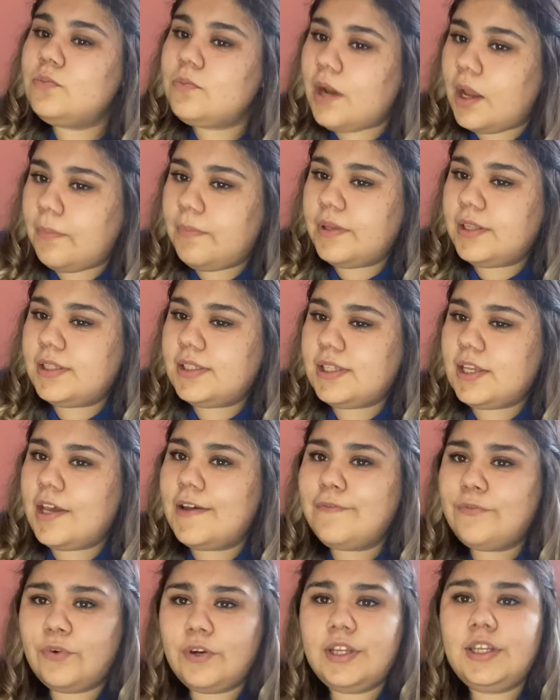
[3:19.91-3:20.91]
rabbits
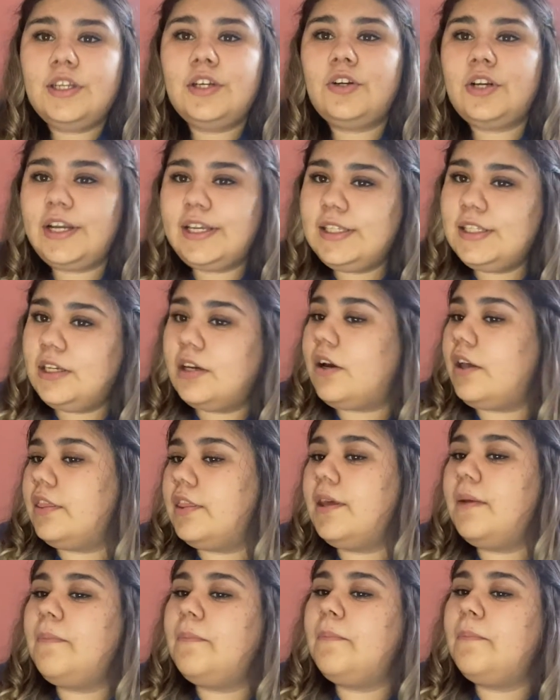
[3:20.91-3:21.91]
avoid grazing on
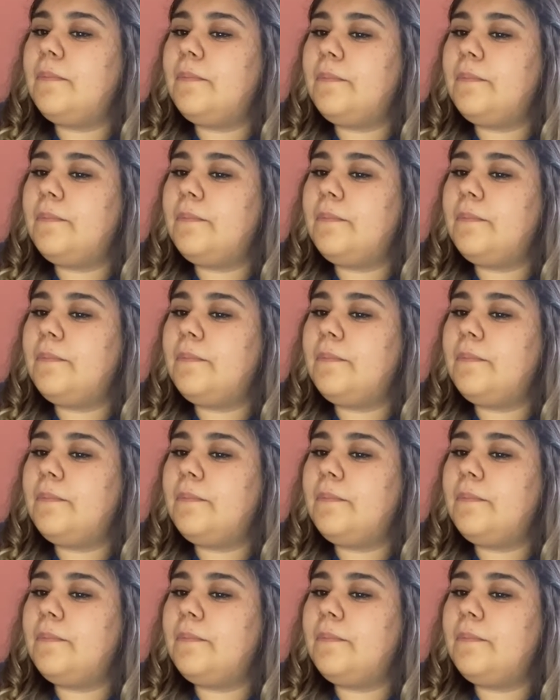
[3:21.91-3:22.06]
them.